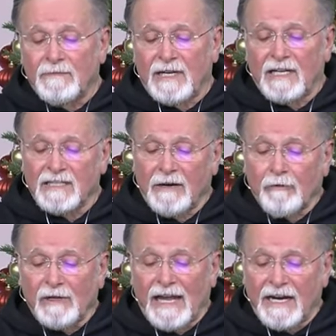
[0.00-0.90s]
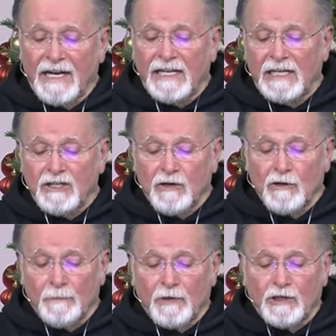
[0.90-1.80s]
because they were lacking
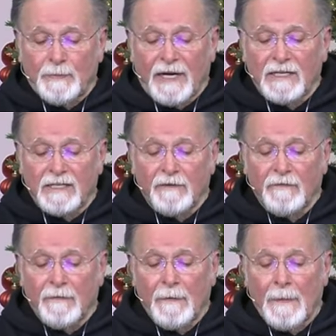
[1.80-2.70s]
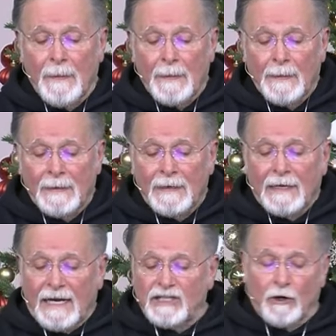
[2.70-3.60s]
eternal perspective.
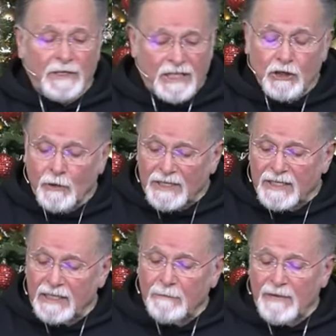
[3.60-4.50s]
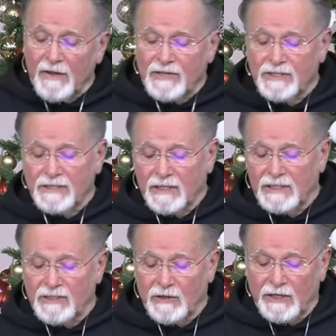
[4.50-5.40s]
And so he's addressing myths
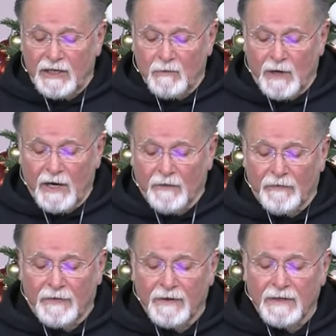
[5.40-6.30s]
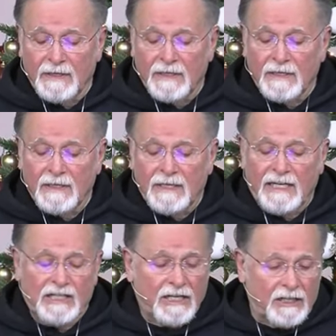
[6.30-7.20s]
concerning wealth.
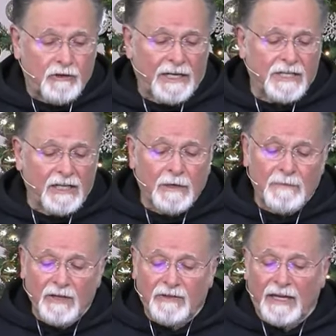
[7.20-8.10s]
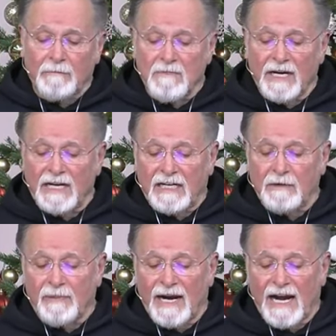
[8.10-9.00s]
He's addressing the myth that money
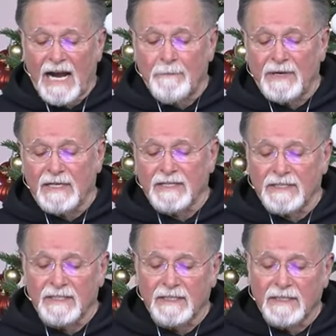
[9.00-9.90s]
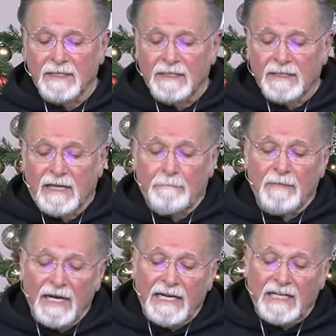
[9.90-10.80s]
can buy happiness, that
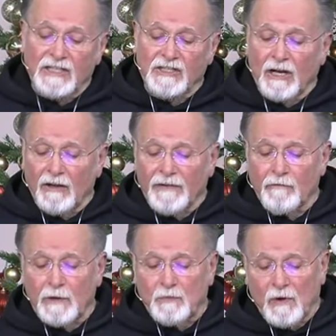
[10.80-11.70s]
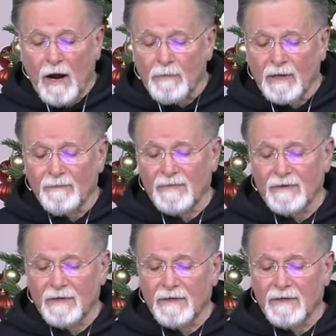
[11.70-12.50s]
money can solve every problem,